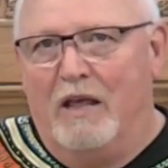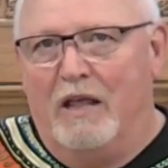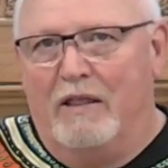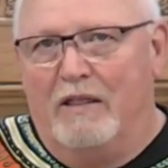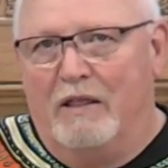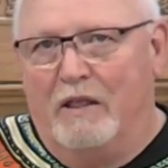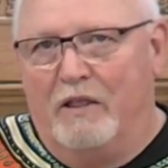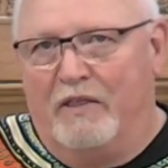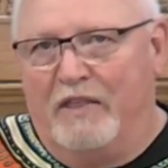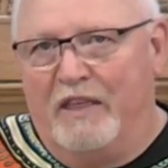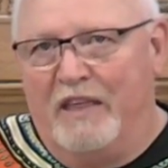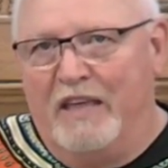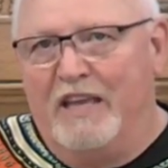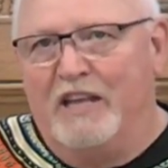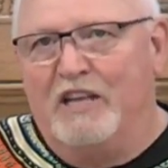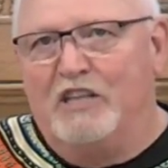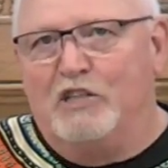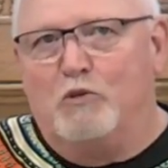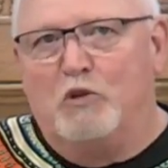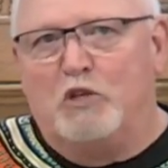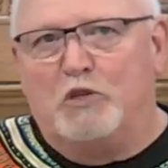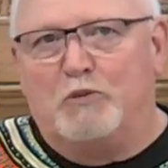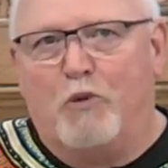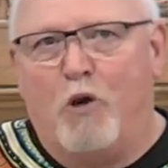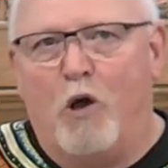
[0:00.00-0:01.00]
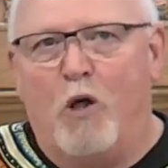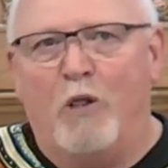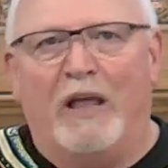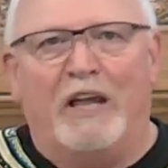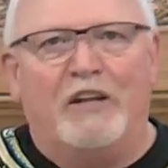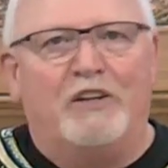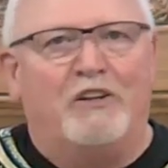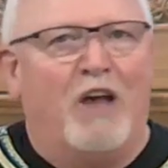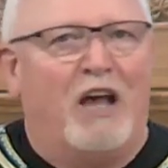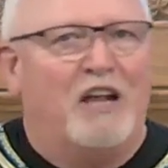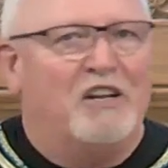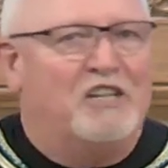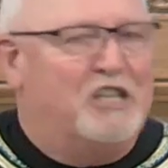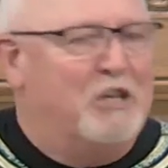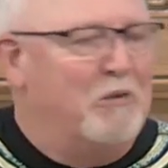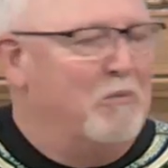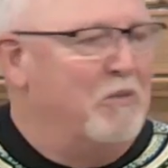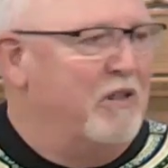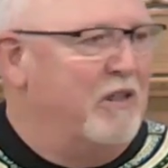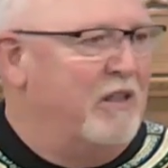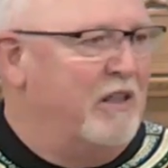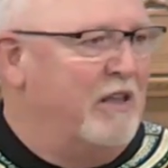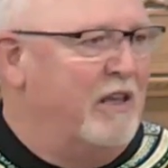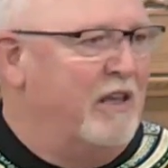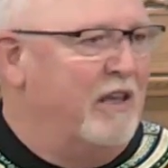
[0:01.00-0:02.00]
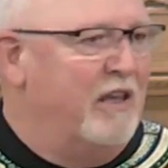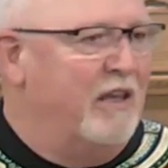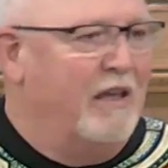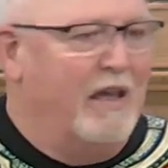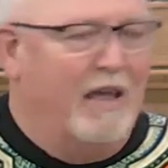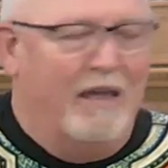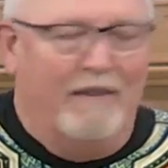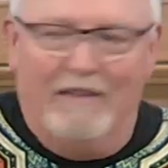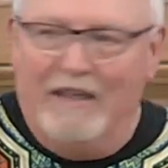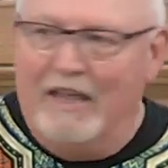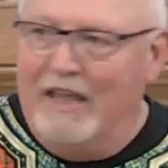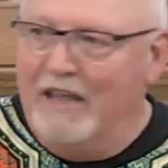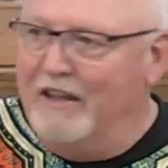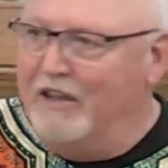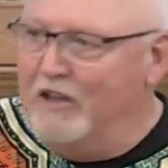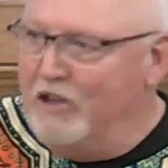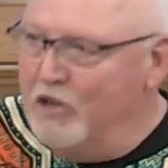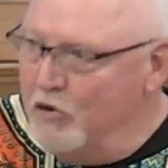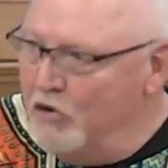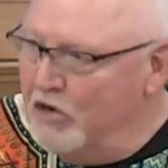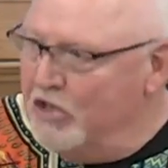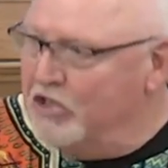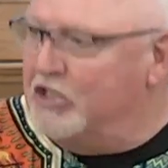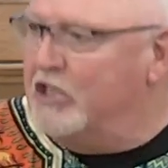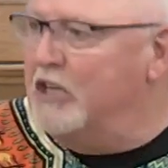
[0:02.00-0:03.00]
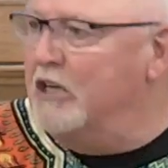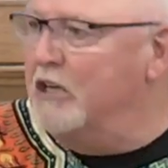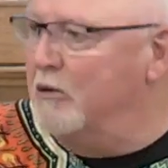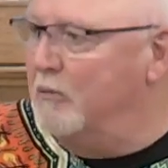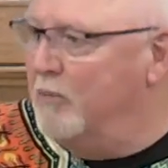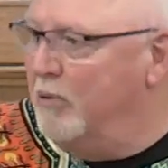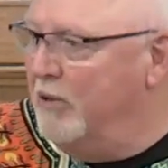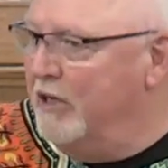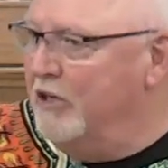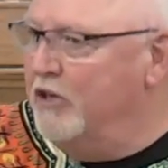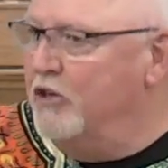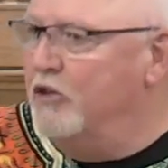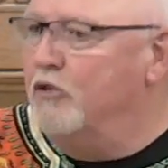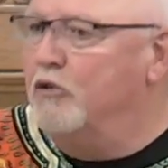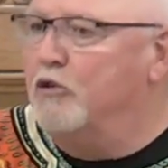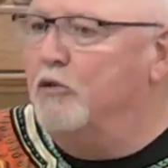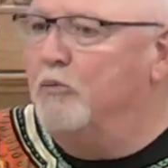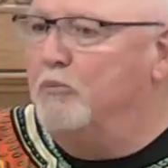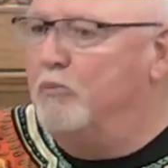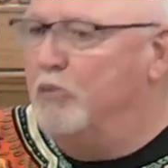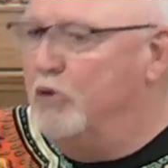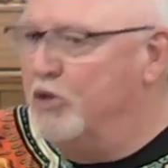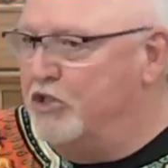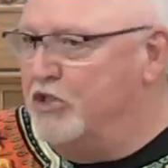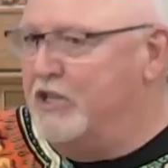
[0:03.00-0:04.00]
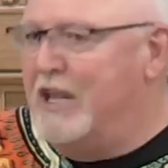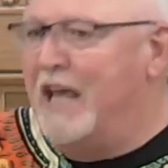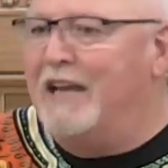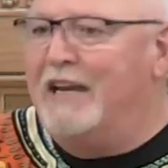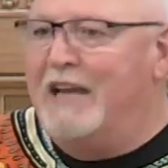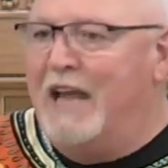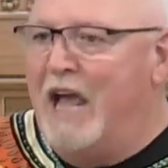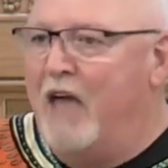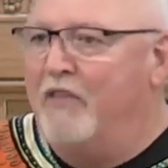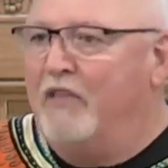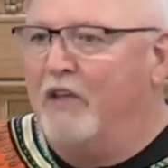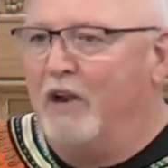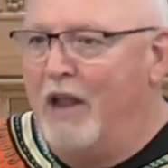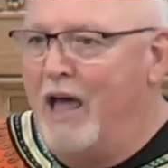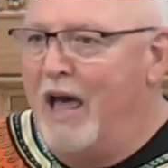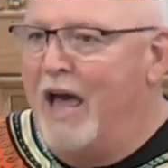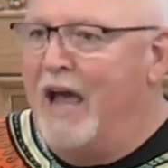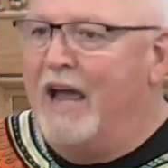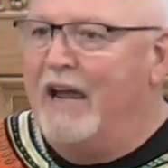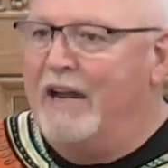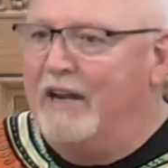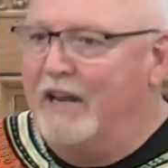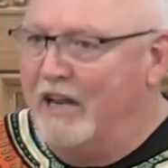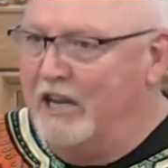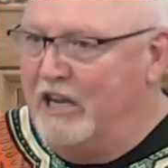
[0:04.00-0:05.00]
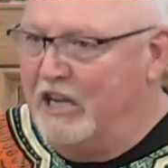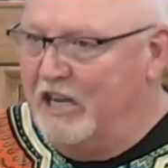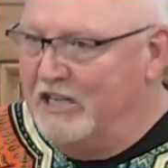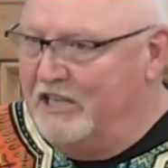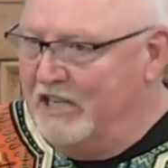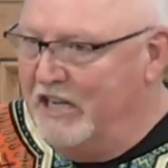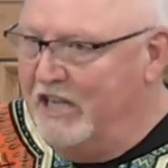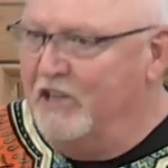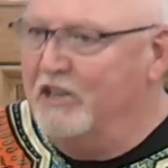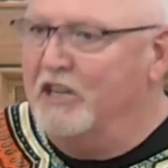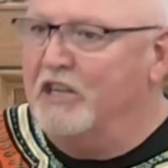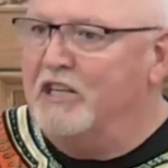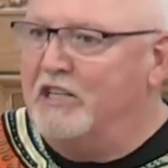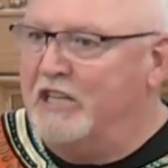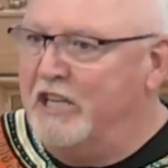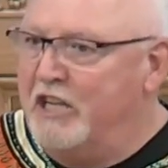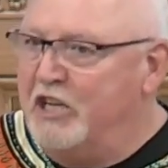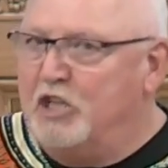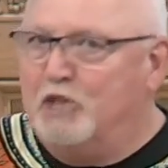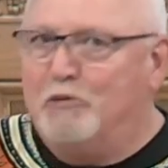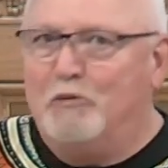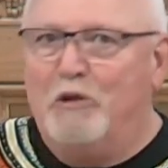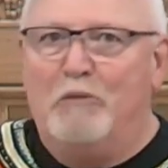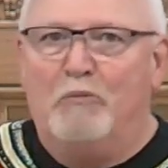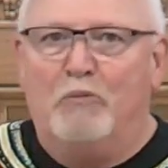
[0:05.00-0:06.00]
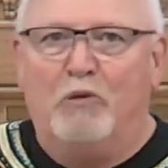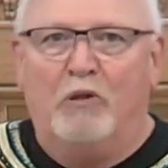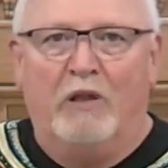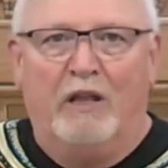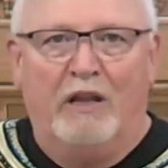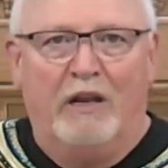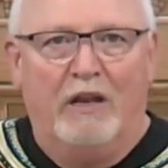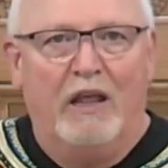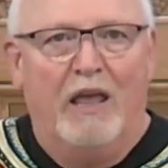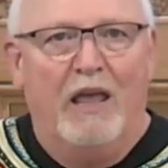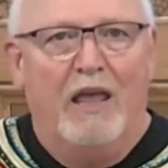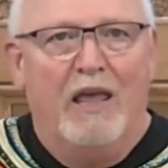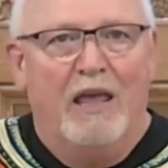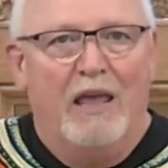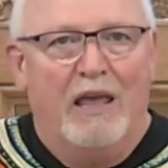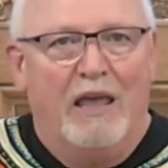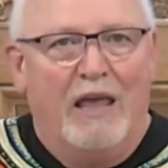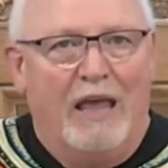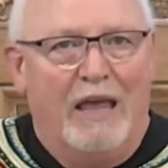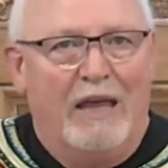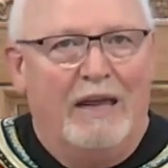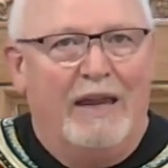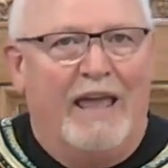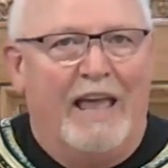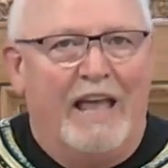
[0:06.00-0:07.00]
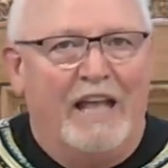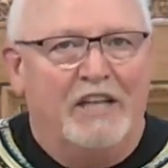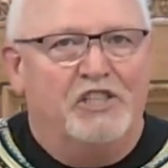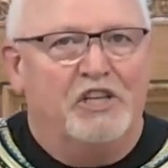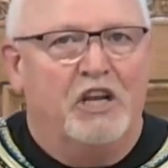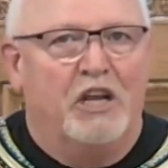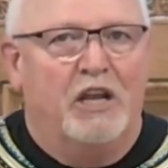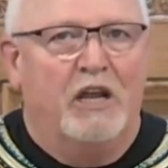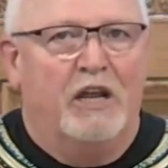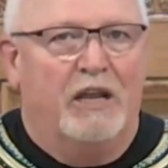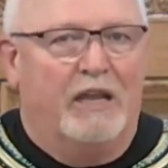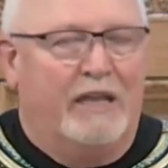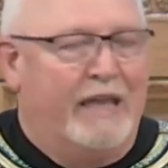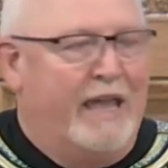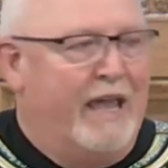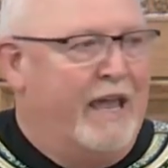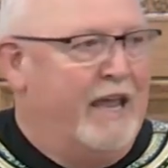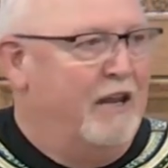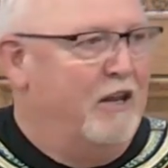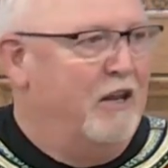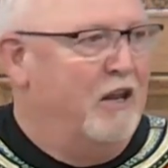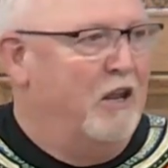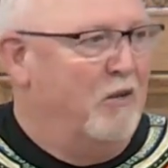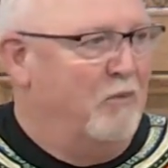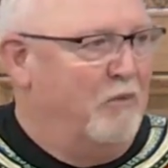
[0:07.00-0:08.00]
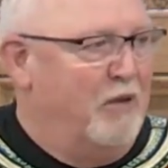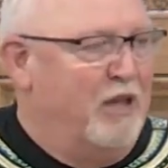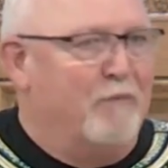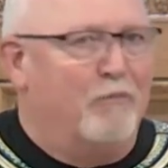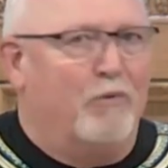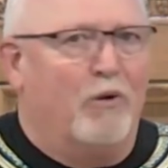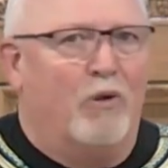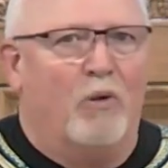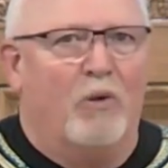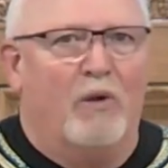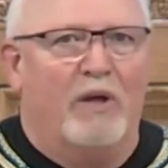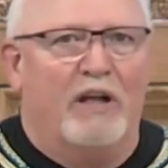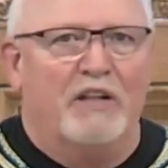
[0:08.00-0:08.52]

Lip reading: the things which Paul had taught Timothy, and then you just continue to push that down the line and continue to teach people and educate people.